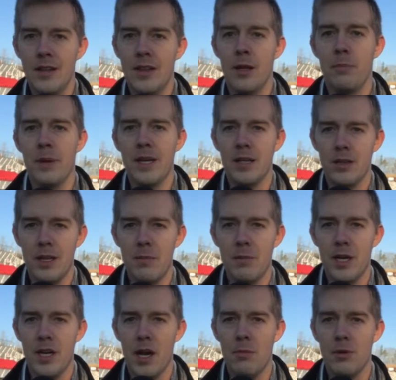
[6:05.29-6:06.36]
they beat a Lee
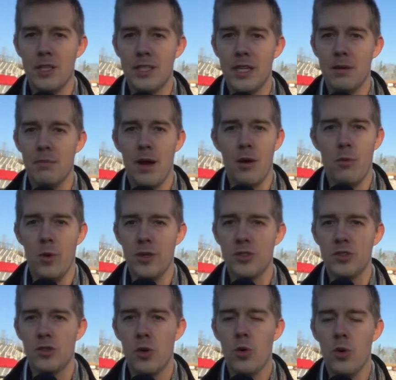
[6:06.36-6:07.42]
Montgomery team by 1
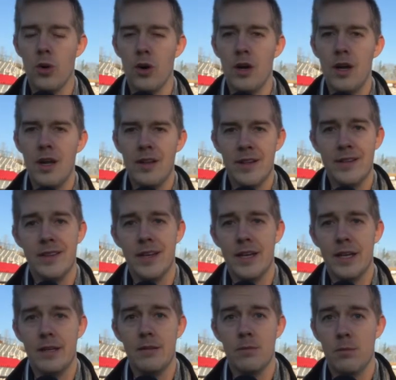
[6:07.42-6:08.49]
score that
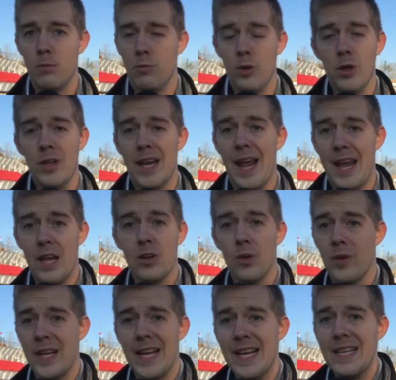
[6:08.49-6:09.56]
they really
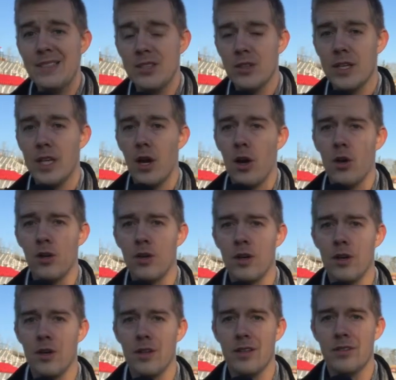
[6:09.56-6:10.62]
handled easily
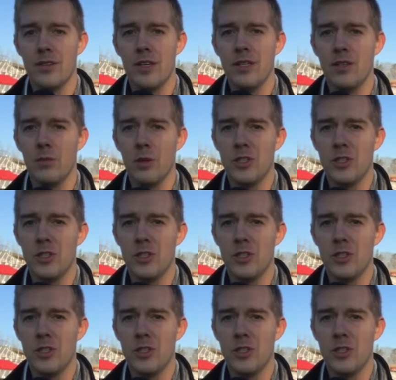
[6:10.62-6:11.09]
earlier in the season,